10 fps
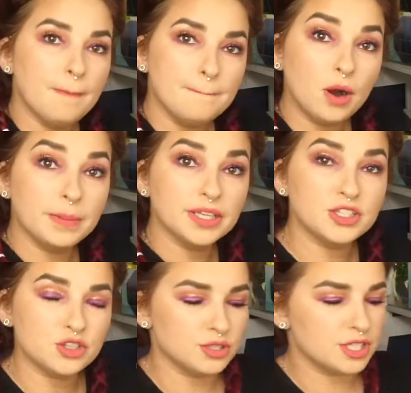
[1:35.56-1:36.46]
popping the
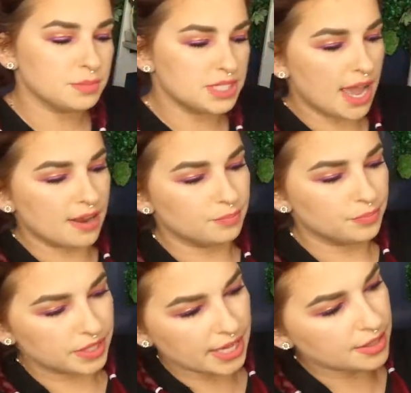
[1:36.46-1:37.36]
two zips down.
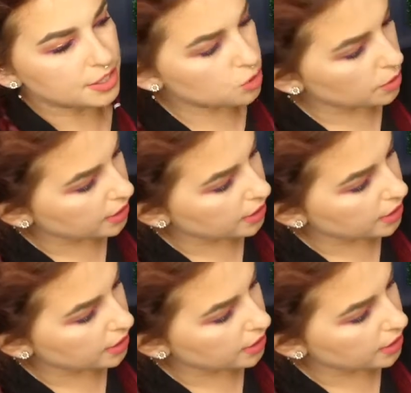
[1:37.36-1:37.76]
Now, this is what